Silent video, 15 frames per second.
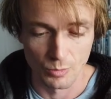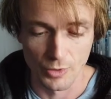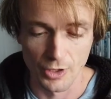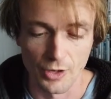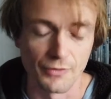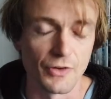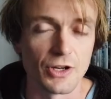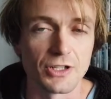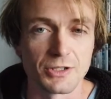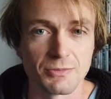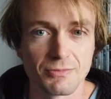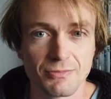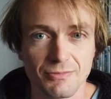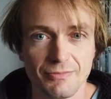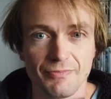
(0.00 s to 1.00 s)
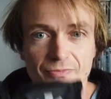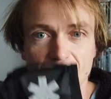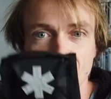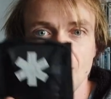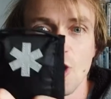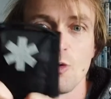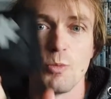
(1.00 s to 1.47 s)
when I first
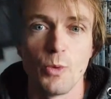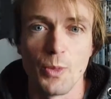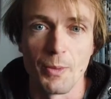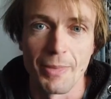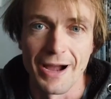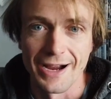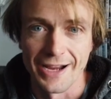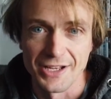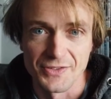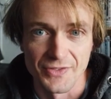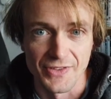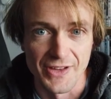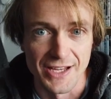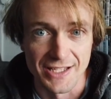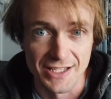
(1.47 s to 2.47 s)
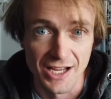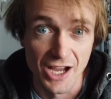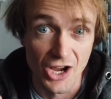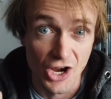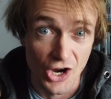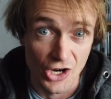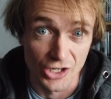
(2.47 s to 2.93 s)
opened the package for this,
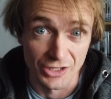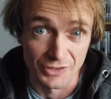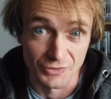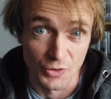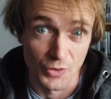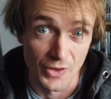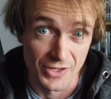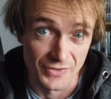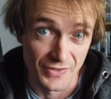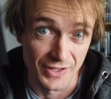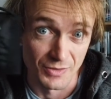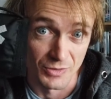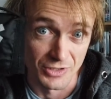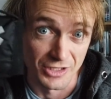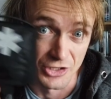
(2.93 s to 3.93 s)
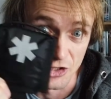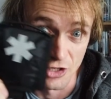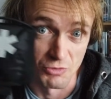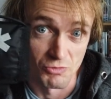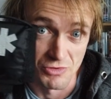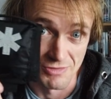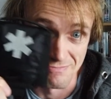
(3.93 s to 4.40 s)
I thought this thing was a
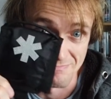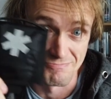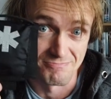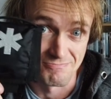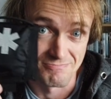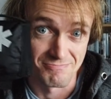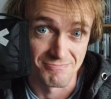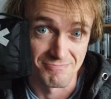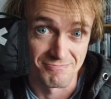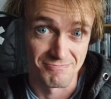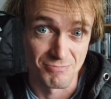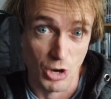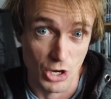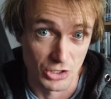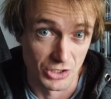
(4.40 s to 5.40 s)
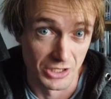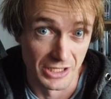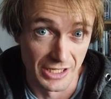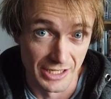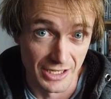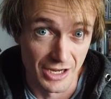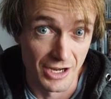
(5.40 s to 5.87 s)
joke,
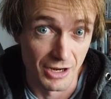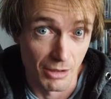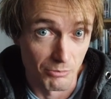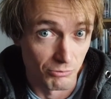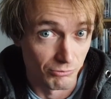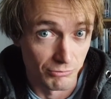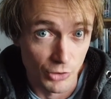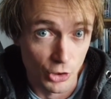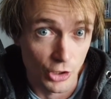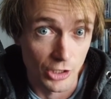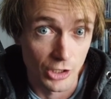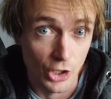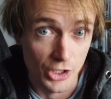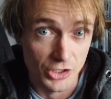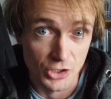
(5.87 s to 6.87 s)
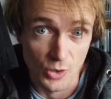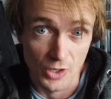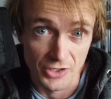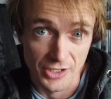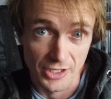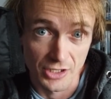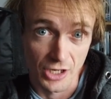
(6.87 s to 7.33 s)
personally. And I'm not going to lie to you,
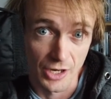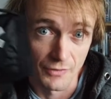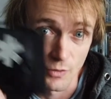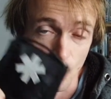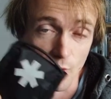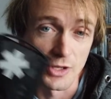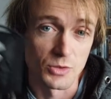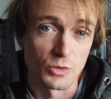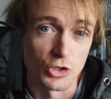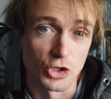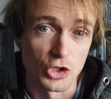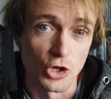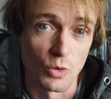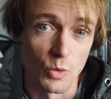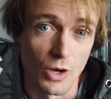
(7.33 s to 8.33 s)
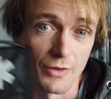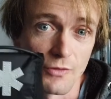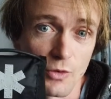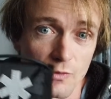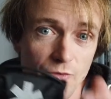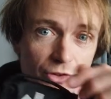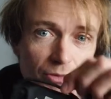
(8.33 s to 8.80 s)
I did. I thought this was a joke. I
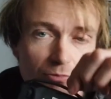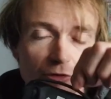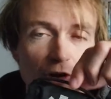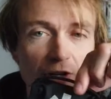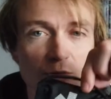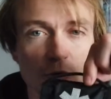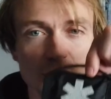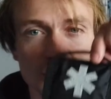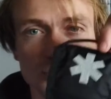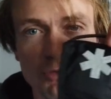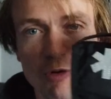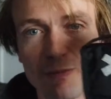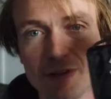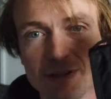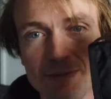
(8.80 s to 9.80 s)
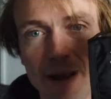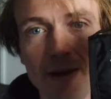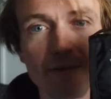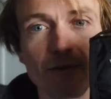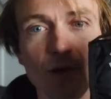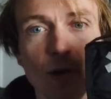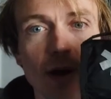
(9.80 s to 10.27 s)
thought for the price what she probably
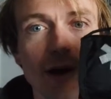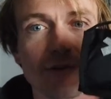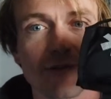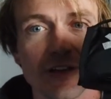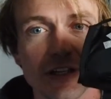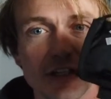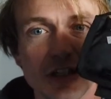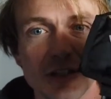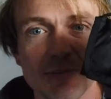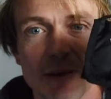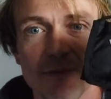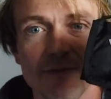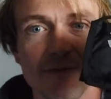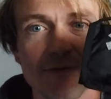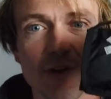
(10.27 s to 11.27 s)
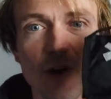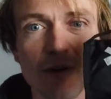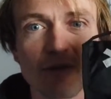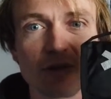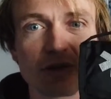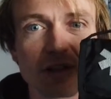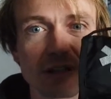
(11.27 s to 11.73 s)
spent But I think she spent
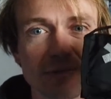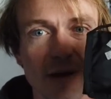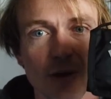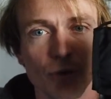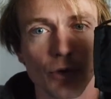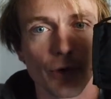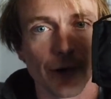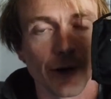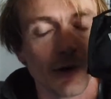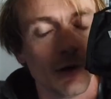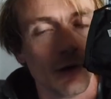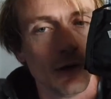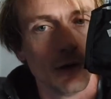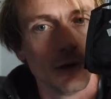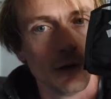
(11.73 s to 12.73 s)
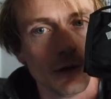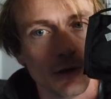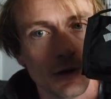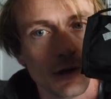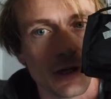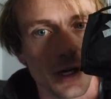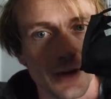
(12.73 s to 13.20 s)
five or six pounds on it.
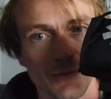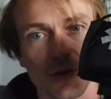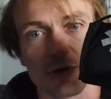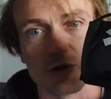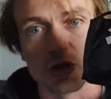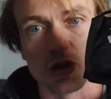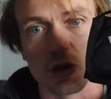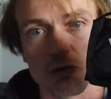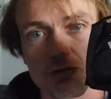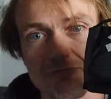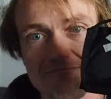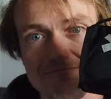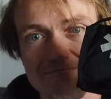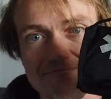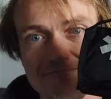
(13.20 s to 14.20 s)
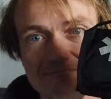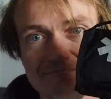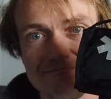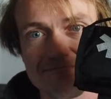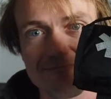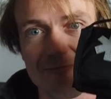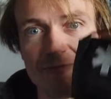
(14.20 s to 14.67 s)
I thought it was a joke.
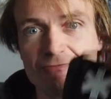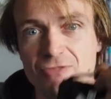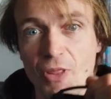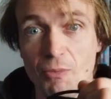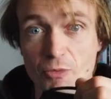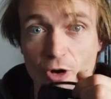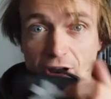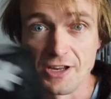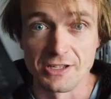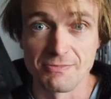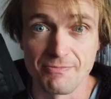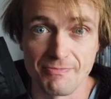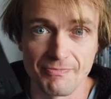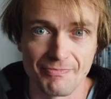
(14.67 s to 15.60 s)
For the price,